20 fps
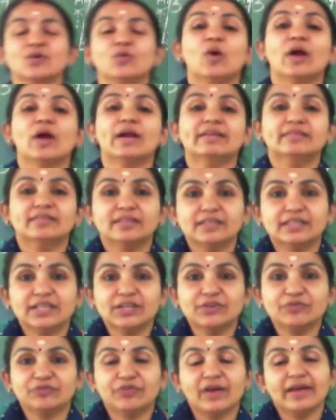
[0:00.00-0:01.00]

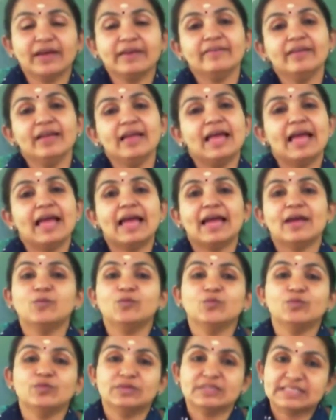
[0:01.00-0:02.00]
135
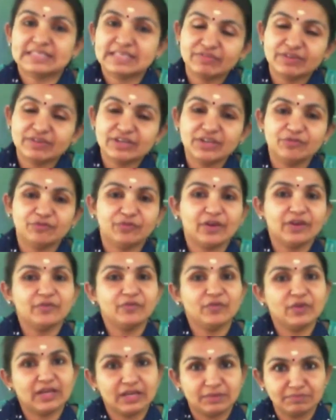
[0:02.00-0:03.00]
and
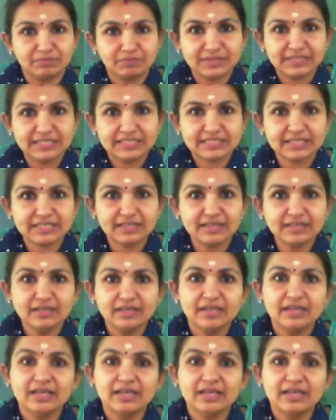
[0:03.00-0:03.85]
75 we completed.